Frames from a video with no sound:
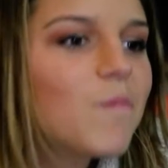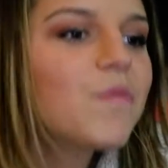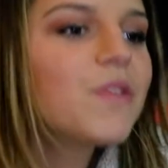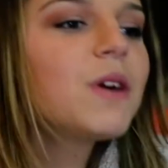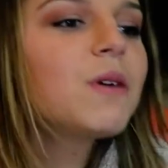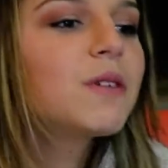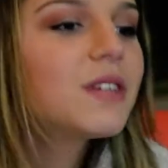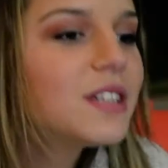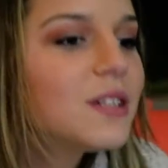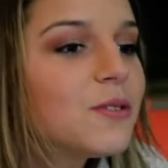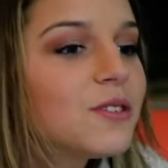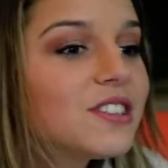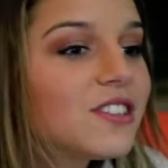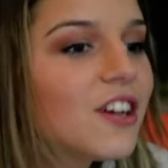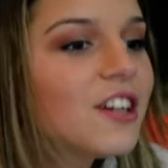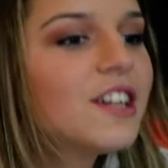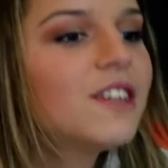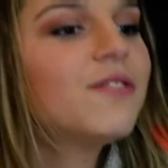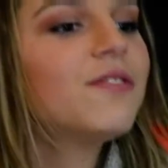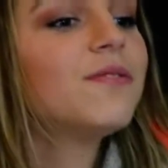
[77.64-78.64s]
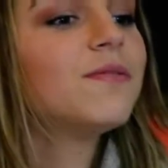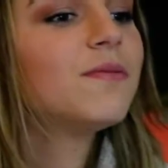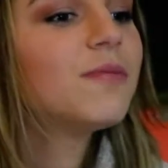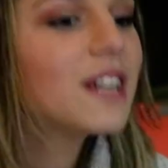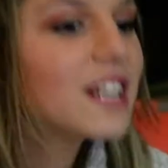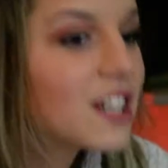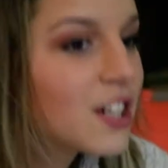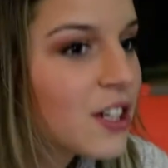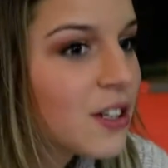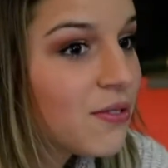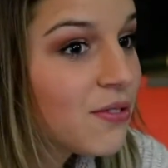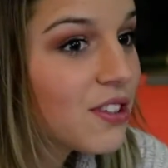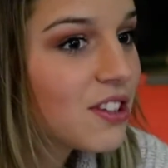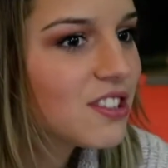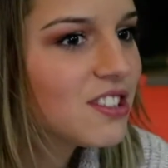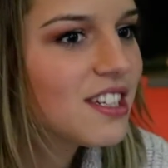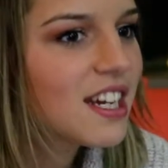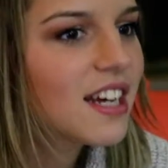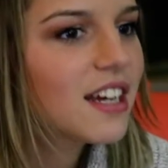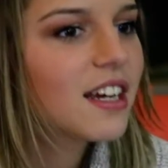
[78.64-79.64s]
It was on our very
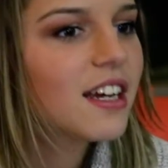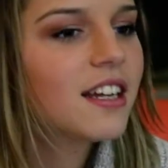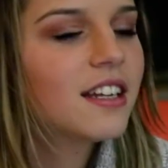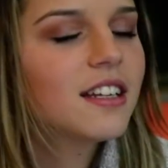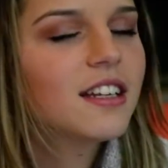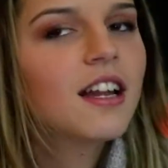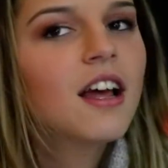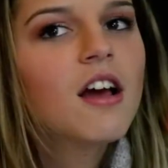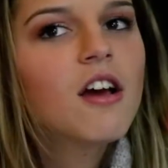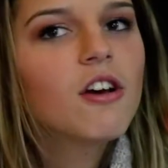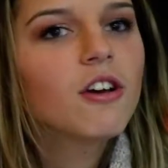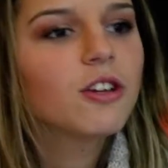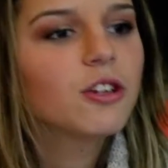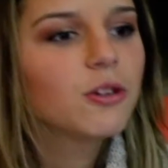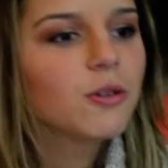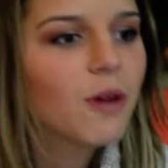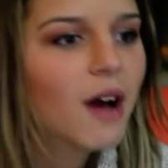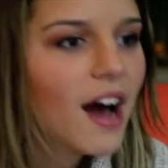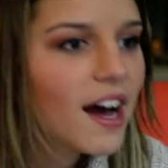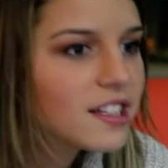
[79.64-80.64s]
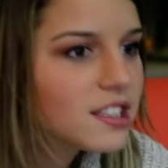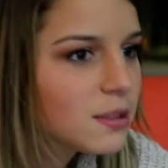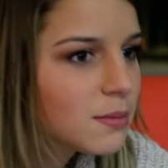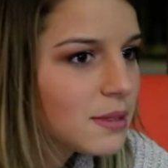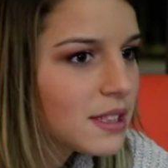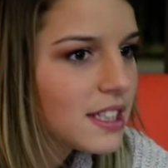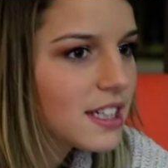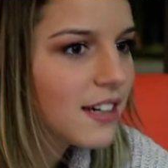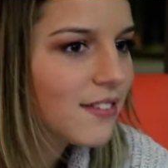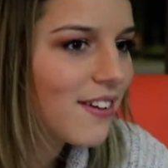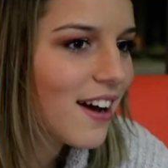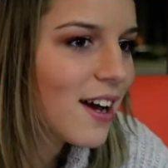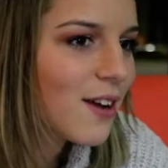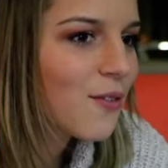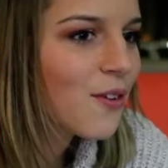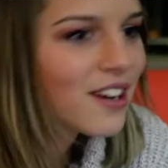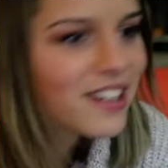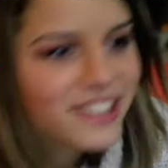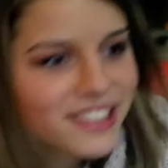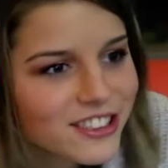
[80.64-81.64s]
first date, and you asked me if I
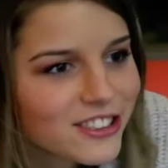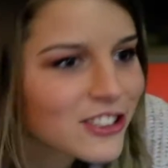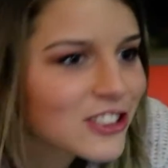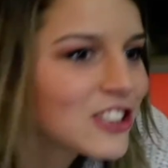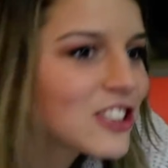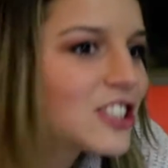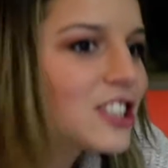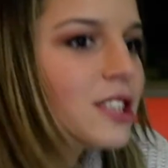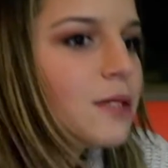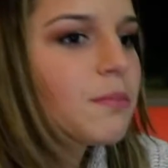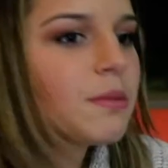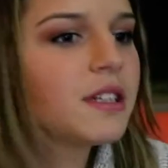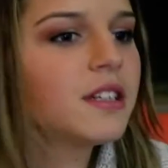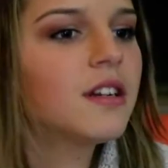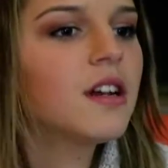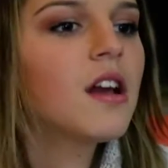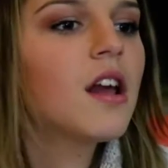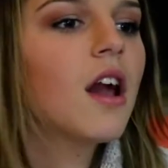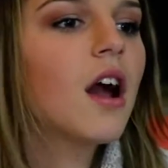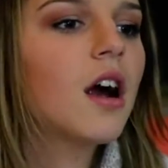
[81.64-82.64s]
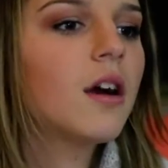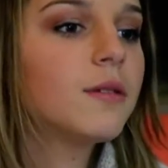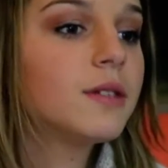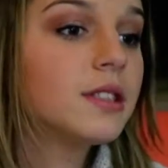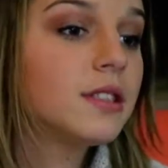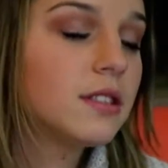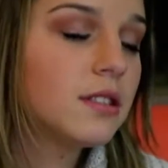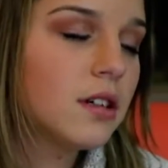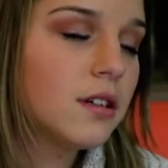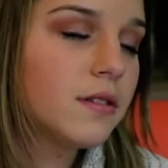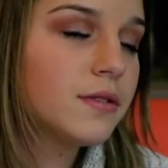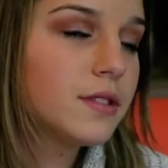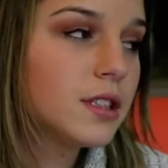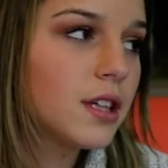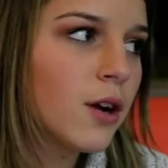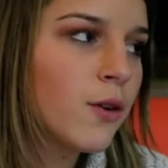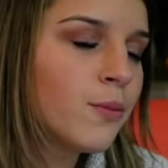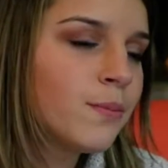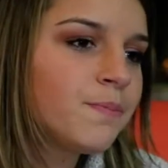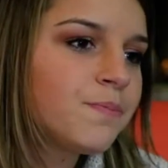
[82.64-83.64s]
wanted dessert, but I was stuffed,
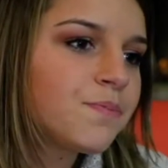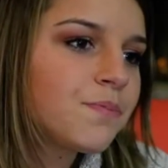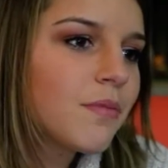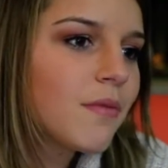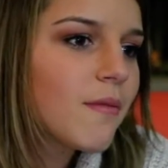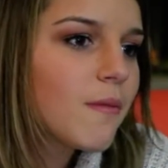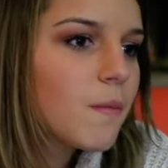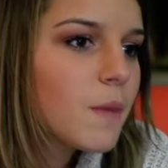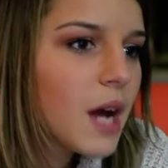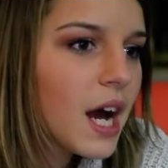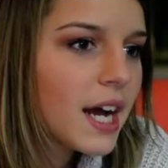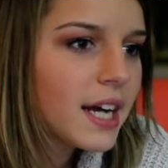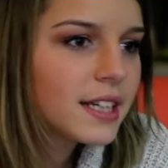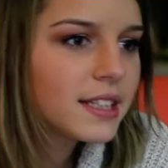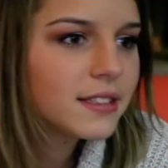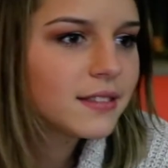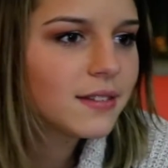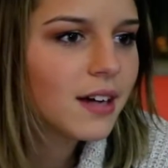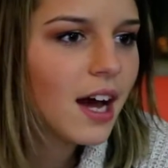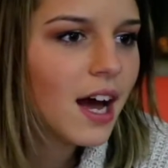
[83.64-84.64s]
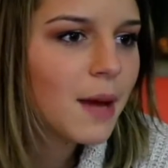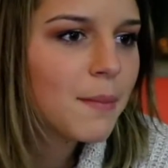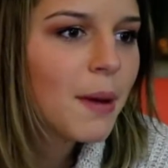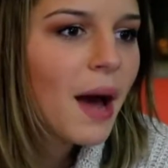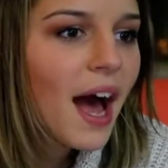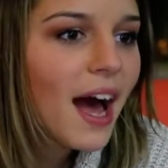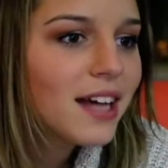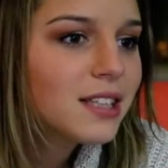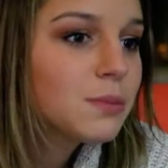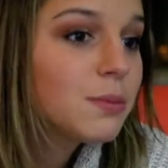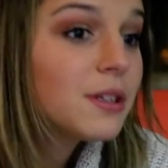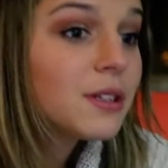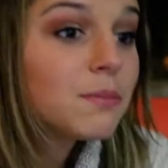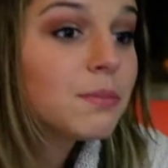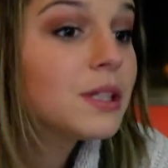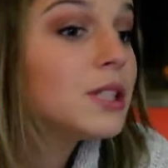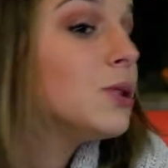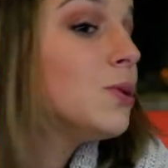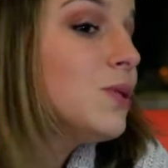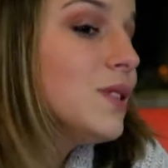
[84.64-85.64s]
so I passed,
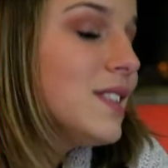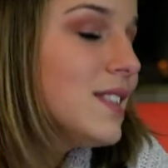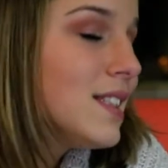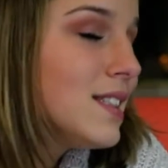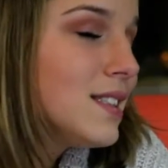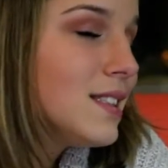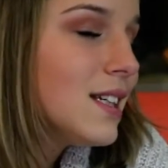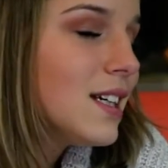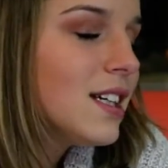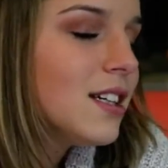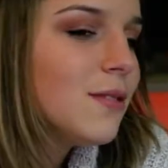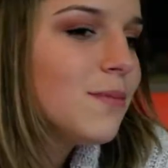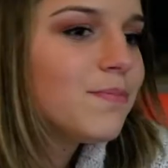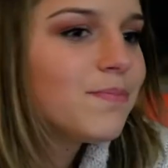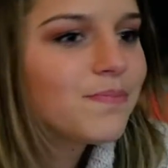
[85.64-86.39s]
but you insisted.